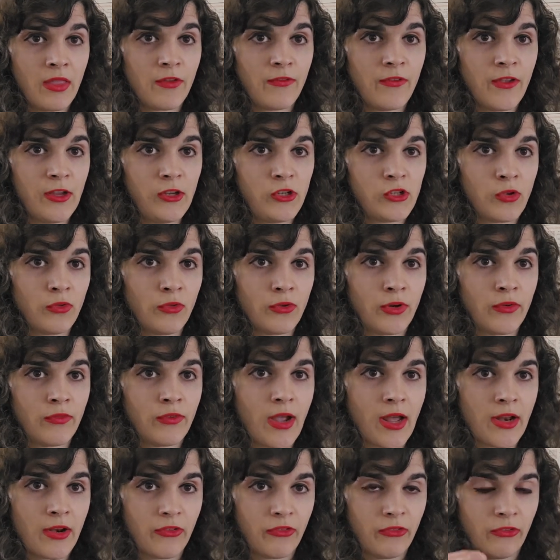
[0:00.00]
The facial
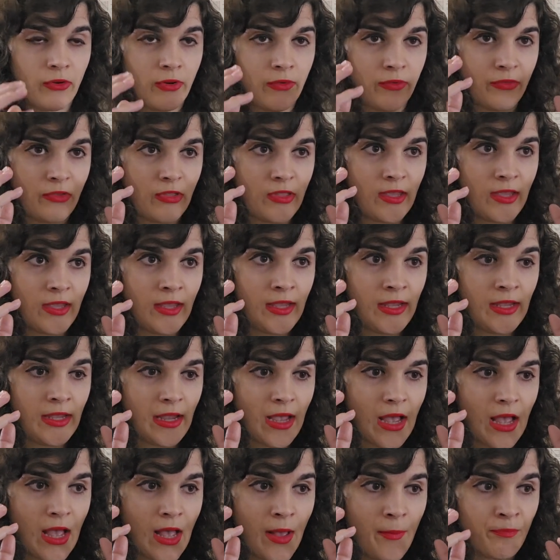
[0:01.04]
nerve kind of serves
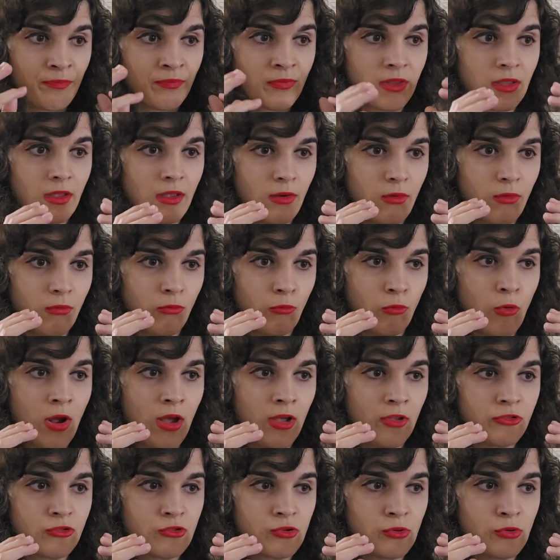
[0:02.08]
the
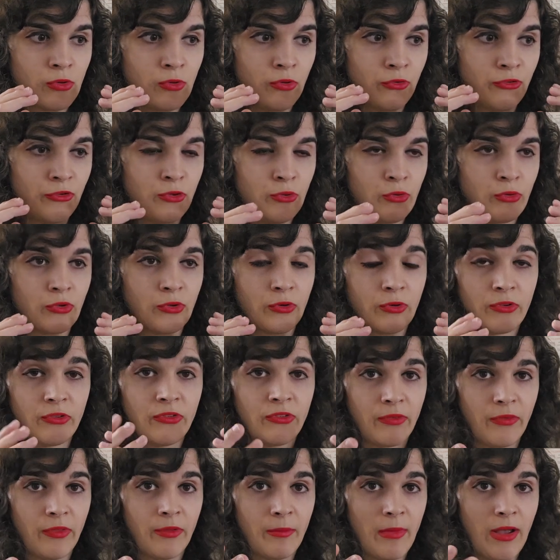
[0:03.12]
rostral
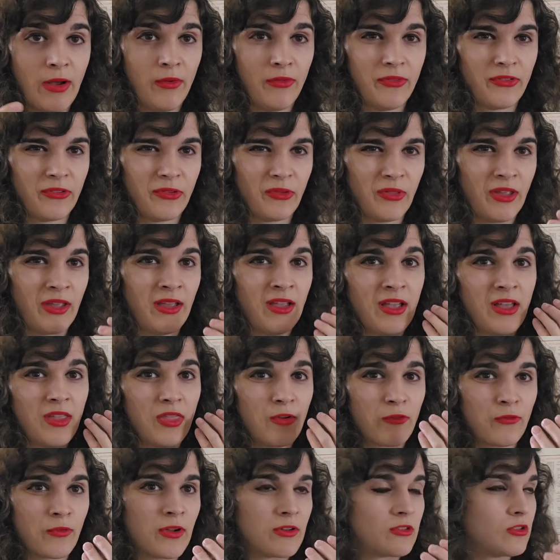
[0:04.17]
2/3 of the mouth, so
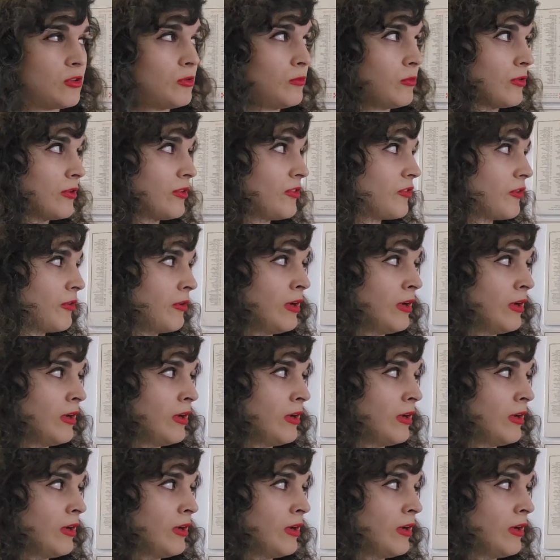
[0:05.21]
the front 2/3.